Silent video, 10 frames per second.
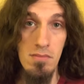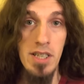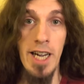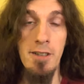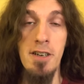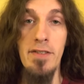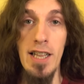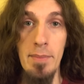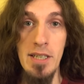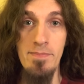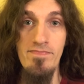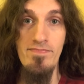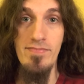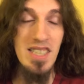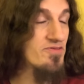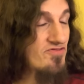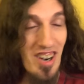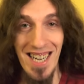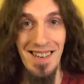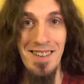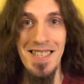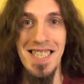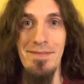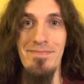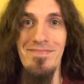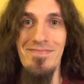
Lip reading: Character development. It's fucking awesome.